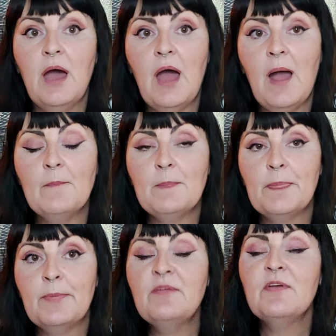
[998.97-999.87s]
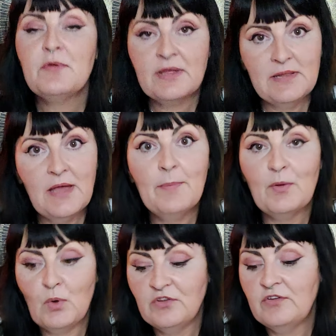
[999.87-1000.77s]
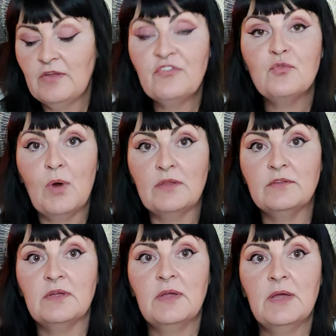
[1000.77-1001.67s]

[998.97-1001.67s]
Um, be very clear about what it is you want